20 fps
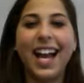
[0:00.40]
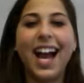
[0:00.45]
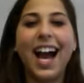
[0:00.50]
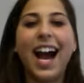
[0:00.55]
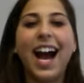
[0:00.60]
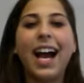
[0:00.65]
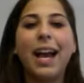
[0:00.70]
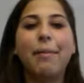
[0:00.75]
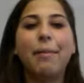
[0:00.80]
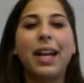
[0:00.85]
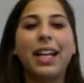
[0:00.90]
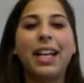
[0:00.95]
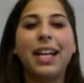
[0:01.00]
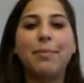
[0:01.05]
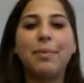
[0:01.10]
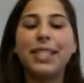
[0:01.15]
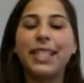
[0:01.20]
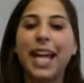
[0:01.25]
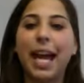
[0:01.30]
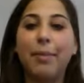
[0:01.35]
Hi, my
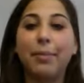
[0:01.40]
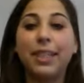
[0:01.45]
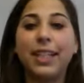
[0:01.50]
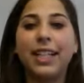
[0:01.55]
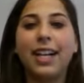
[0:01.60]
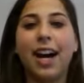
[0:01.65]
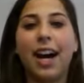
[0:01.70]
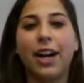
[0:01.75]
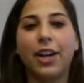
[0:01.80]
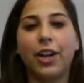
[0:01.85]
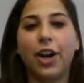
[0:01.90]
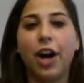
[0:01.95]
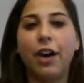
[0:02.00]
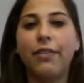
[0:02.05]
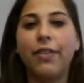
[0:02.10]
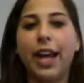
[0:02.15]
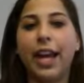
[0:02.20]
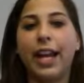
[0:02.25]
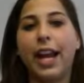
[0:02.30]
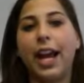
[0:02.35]
name is Emily
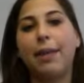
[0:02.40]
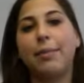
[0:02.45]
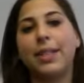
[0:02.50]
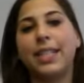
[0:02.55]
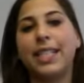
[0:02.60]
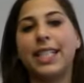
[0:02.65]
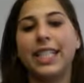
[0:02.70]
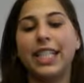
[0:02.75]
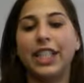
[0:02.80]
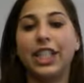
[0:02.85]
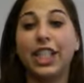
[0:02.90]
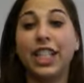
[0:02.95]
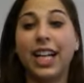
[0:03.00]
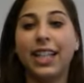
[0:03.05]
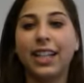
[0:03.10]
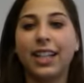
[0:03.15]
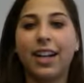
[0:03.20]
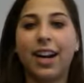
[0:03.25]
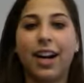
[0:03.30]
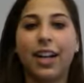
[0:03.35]
Cottenoff, and I'm a senior
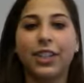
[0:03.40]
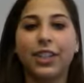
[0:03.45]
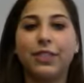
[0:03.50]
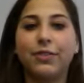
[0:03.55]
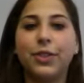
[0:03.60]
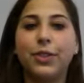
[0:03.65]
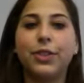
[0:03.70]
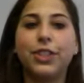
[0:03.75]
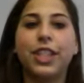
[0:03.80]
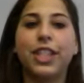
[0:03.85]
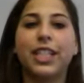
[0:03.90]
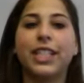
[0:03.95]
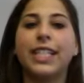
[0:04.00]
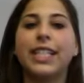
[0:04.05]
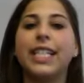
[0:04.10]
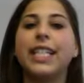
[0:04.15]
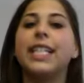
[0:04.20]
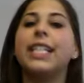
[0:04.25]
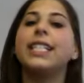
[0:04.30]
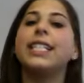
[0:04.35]
at the College of New
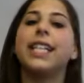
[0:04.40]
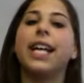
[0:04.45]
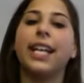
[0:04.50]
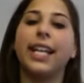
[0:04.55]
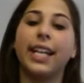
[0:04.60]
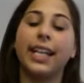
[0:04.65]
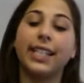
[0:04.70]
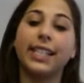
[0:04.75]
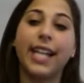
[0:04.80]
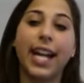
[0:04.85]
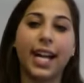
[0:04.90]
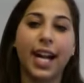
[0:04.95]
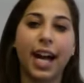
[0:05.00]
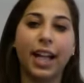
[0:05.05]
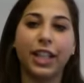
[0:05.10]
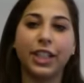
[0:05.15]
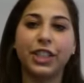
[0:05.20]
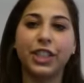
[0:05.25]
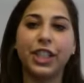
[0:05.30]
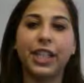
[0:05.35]
Jersey studying
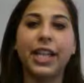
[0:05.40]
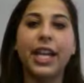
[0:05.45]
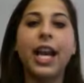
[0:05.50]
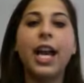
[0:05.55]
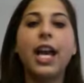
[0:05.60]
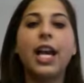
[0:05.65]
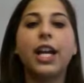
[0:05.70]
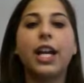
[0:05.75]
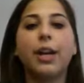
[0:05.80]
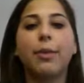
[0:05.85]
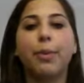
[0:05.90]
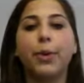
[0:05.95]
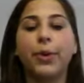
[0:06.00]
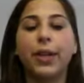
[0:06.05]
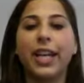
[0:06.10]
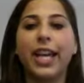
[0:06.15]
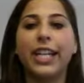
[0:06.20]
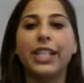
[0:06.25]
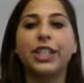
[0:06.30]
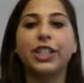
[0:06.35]
psychology,
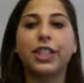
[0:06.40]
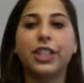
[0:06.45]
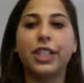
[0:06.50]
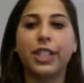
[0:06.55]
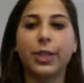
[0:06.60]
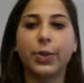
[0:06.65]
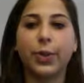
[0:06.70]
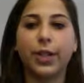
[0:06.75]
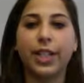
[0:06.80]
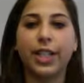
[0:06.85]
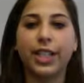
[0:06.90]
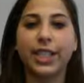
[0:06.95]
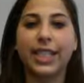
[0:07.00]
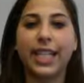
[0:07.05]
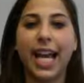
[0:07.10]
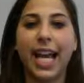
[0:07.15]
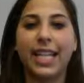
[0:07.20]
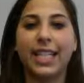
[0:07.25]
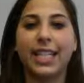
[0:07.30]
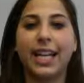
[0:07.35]
communication
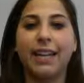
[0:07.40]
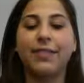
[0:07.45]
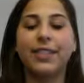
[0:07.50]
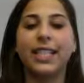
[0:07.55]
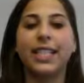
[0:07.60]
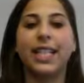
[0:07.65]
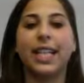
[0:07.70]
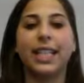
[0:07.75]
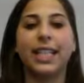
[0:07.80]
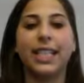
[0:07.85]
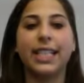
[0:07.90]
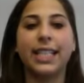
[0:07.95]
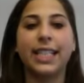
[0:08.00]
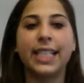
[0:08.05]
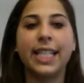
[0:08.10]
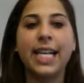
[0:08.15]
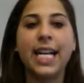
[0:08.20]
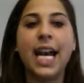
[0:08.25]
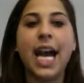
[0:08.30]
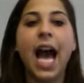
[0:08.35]
disorders, and deaf
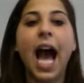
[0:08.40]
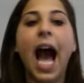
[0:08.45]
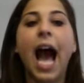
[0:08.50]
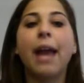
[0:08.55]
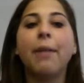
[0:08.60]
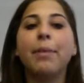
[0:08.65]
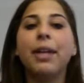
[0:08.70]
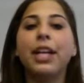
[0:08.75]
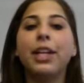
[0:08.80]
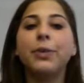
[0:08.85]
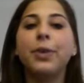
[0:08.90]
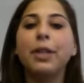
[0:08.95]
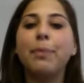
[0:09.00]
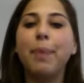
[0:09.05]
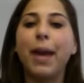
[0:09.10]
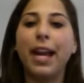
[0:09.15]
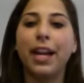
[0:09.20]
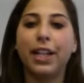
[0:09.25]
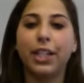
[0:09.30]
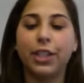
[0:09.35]
studies. I'm here with
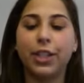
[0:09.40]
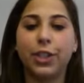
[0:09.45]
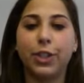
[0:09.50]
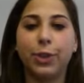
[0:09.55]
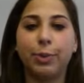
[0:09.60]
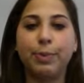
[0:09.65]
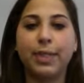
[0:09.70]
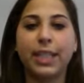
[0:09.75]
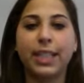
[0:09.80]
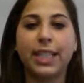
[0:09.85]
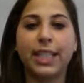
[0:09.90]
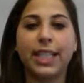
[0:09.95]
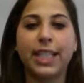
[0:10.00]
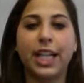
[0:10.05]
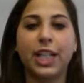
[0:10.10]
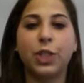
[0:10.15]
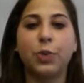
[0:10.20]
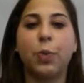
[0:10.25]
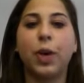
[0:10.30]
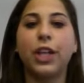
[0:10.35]
ParentTube to
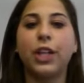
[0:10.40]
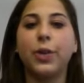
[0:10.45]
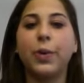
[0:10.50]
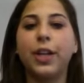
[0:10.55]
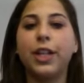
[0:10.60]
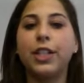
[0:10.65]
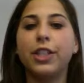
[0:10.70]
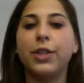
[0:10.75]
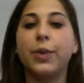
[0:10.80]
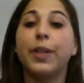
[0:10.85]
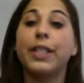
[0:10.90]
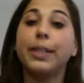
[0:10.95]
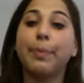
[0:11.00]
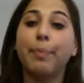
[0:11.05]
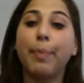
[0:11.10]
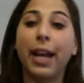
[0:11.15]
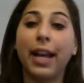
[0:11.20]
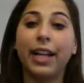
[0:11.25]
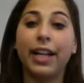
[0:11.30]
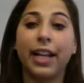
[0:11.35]
discuss what you can do as a
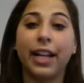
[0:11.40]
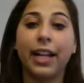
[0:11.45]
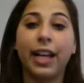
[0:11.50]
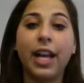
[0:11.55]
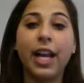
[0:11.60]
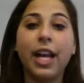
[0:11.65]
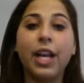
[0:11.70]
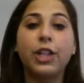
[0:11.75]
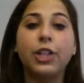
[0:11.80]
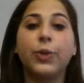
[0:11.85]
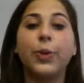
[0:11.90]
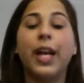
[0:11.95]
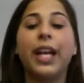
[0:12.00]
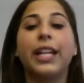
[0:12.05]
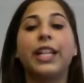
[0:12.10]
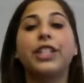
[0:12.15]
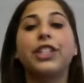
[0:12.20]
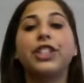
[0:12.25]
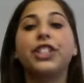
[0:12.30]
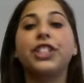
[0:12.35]
parent to
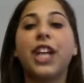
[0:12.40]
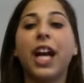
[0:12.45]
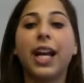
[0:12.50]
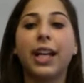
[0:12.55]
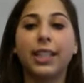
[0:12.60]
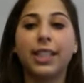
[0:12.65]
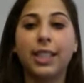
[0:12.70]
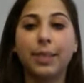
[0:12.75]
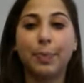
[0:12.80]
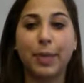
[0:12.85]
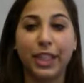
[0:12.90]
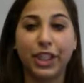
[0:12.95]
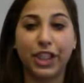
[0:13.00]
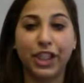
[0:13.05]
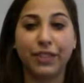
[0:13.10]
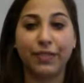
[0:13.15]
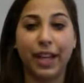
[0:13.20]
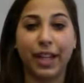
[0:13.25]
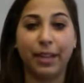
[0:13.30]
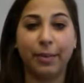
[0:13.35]
aid in your child's speech
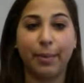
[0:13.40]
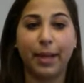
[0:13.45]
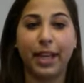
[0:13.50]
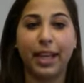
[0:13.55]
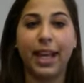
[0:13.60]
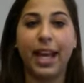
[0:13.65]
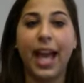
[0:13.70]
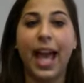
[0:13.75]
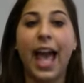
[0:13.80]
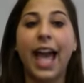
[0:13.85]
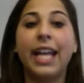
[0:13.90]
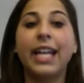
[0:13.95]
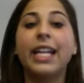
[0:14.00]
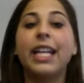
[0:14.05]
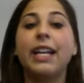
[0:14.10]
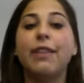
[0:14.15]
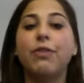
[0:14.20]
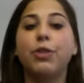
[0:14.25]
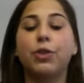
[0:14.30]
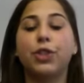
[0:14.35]
development and
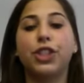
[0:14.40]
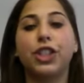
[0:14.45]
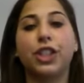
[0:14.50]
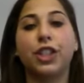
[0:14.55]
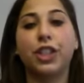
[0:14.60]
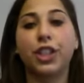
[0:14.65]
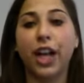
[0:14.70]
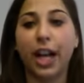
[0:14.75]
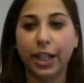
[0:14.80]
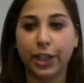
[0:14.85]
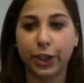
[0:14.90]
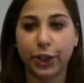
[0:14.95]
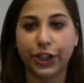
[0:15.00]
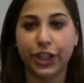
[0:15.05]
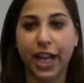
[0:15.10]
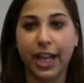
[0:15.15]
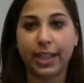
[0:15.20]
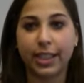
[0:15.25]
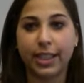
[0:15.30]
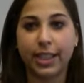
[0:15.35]
if you should correct your
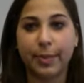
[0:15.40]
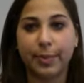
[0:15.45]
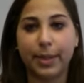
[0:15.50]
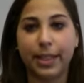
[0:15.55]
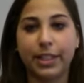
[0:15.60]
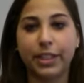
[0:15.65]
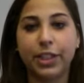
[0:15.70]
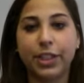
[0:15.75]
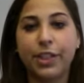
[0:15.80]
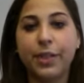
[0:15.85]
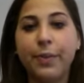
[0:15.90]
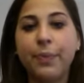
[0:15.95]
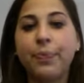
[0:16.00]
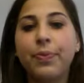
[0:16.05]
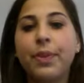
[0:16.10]
child's speech.